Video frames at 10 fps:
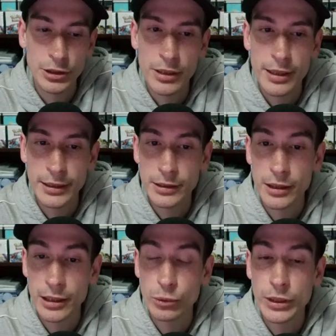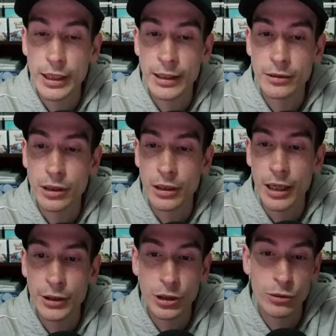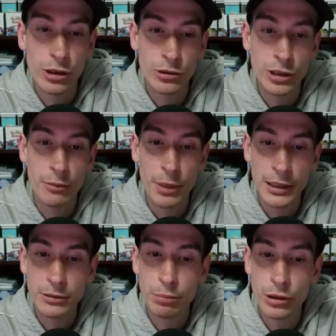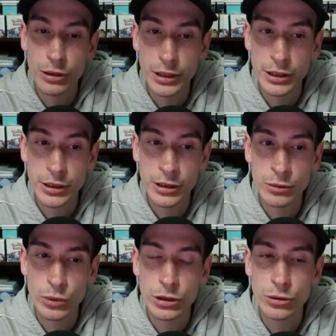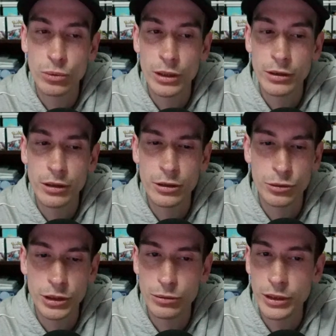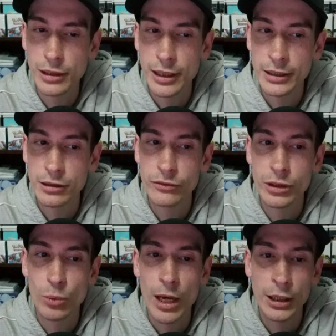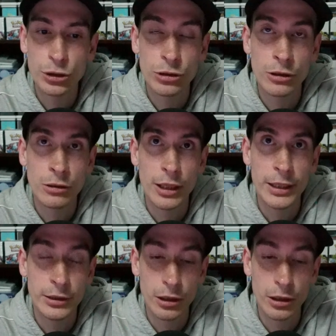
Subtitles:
to the next deck, we got the Iono's Belly Bolt here. We do run the 3-3 line of the Wattrel and